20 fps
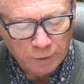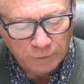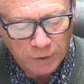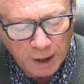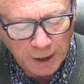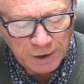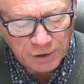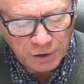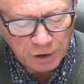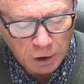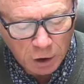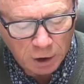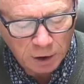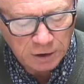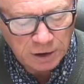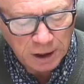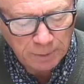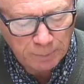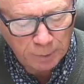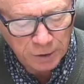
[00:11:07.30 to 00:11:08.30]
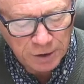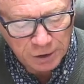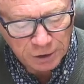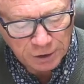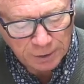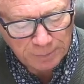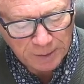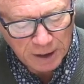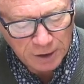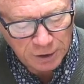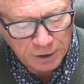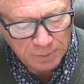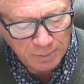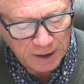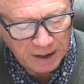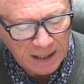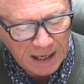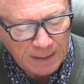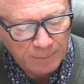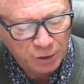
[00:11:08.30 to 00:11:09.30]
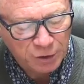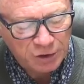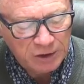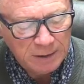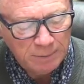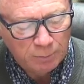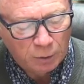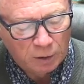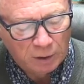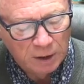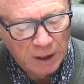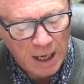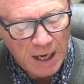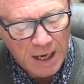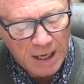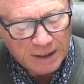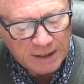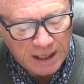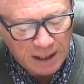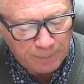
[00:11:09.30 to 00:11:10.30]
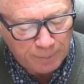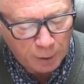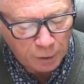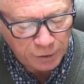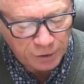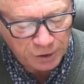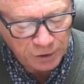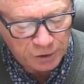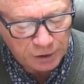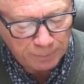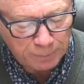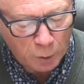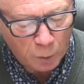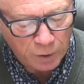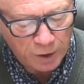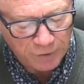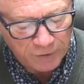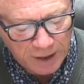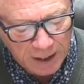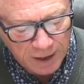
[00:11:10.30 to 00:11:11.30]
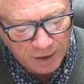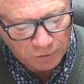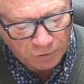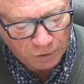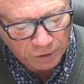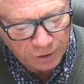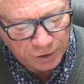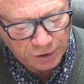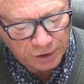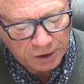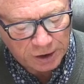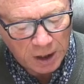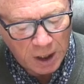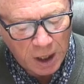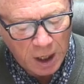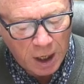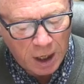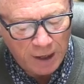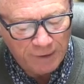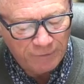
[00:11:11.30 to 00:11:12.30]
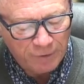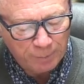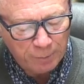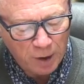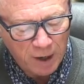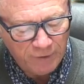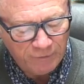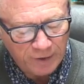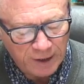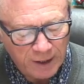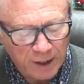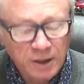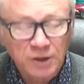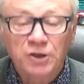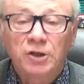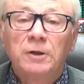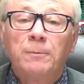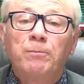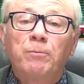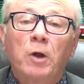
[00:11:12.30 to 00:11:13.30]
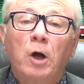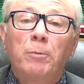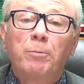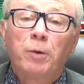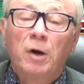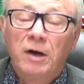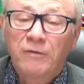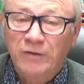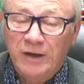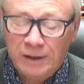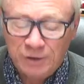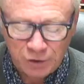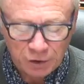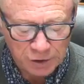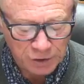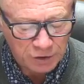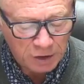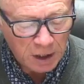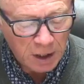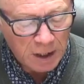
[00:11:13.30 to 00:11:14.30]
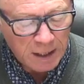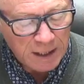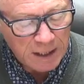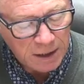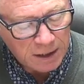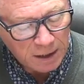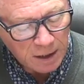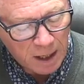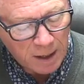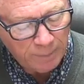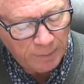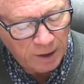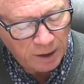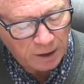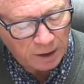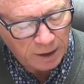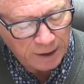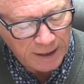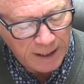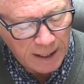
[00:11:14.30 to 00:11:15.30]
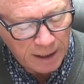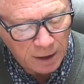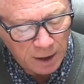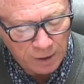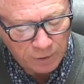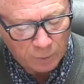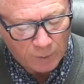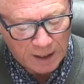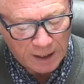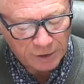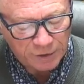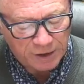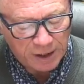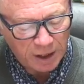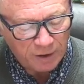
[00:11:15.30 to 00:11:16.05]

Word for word: Thus, cultic participation became a symbol that a person supported the interests of the providence, provinces economically and otherwise.